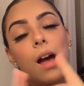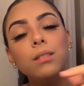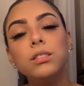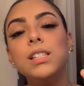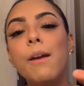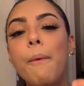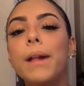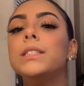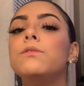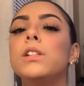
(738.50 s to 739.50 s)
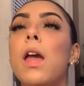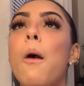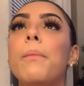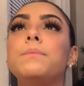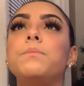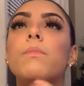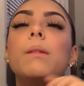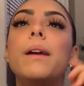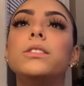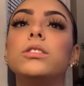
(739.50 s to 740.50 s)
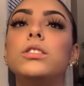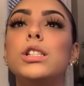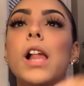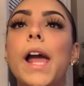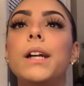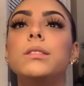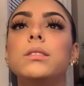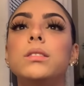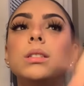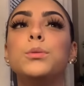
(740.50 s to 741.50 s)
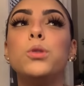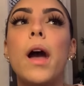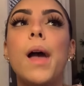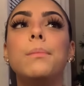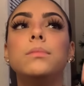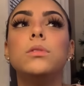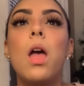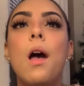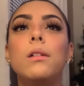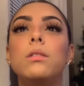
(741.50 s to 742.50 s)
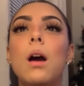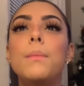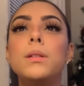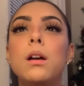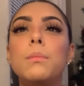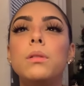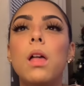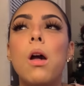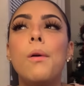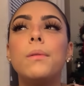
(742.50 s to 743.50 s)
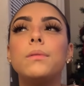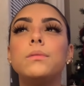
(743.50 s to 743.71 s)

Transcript: I'll see you in my next video. Make sure to like, subscribe, comment down below.